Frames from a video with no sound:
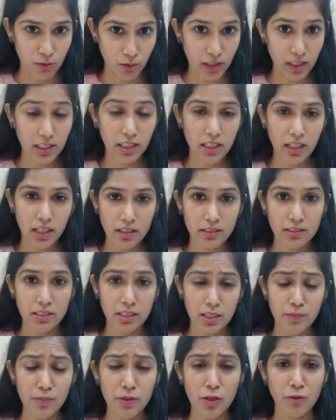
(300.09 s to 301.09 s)
Okay, the
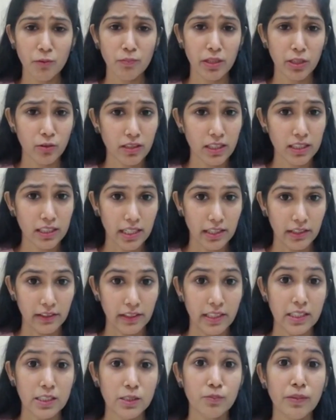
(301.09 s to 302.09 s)
GDP of a particular
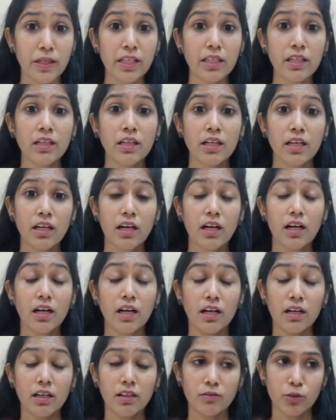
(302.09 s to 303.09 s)
country is being
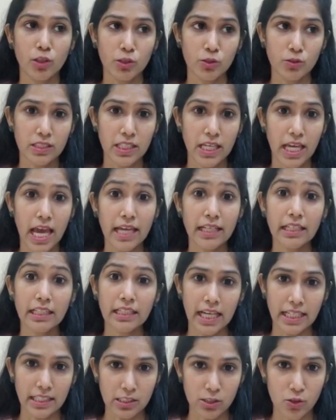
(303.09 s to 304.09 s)

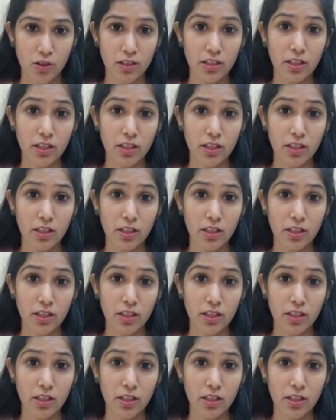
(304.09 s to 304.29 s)
analyzed or